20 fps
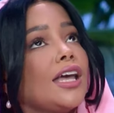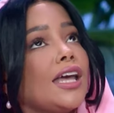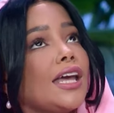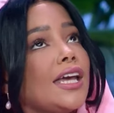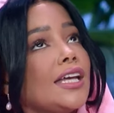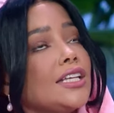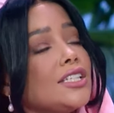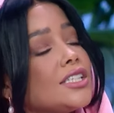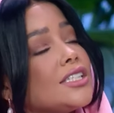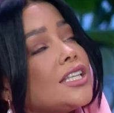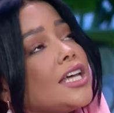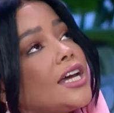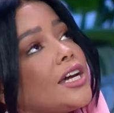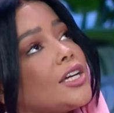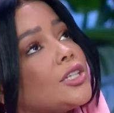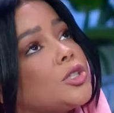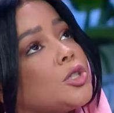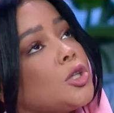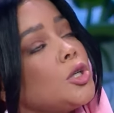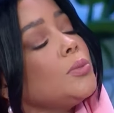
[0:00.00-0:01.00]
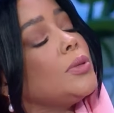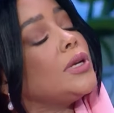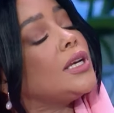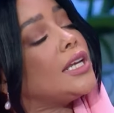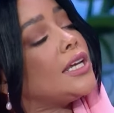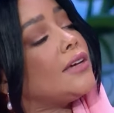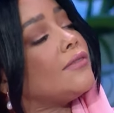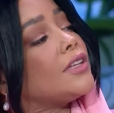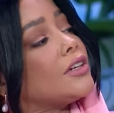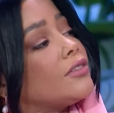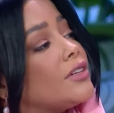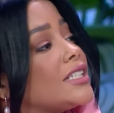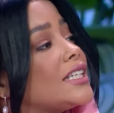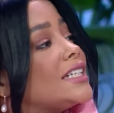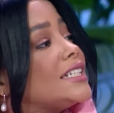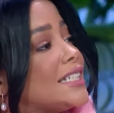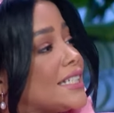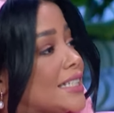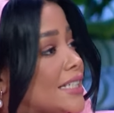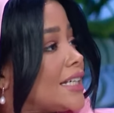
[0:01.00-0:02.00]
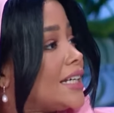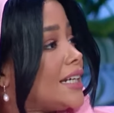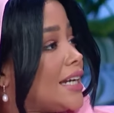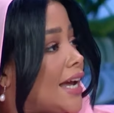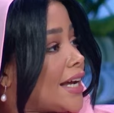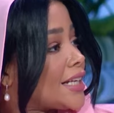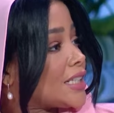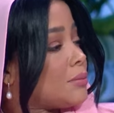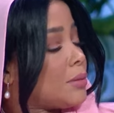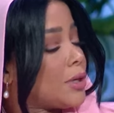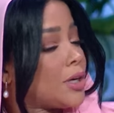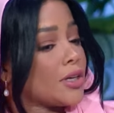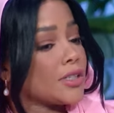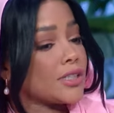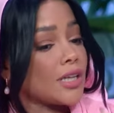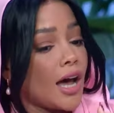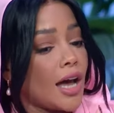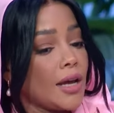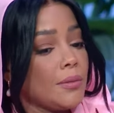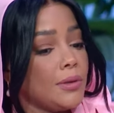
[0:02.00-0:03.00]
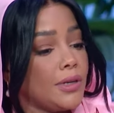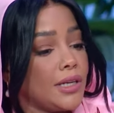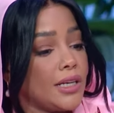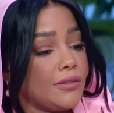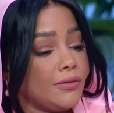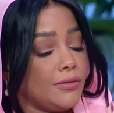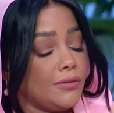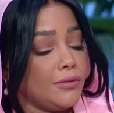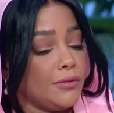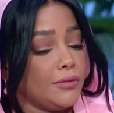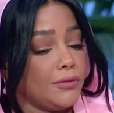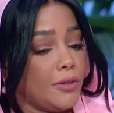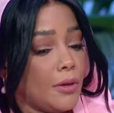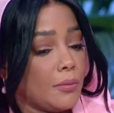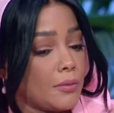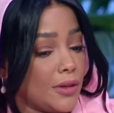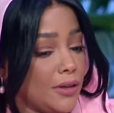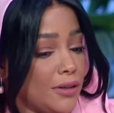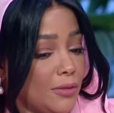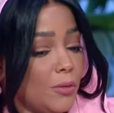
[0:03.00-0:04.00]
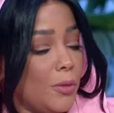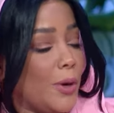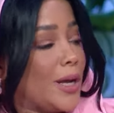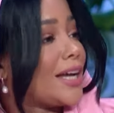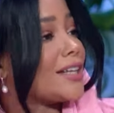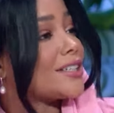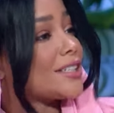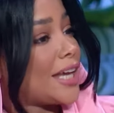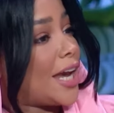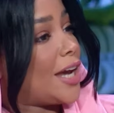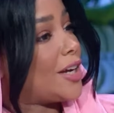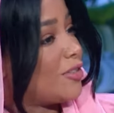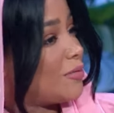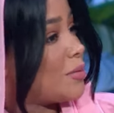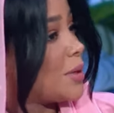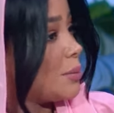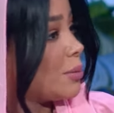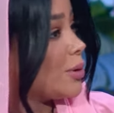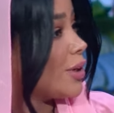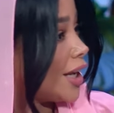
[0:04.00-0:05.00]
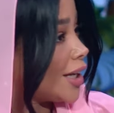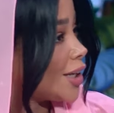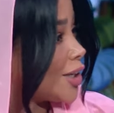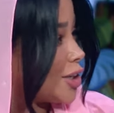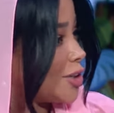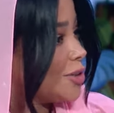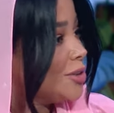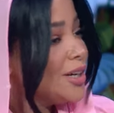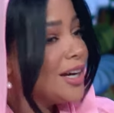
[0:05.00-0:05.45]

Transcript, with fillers: Is there, do you believe there is a disconnect? Because I believe from the, we are scared of people like you.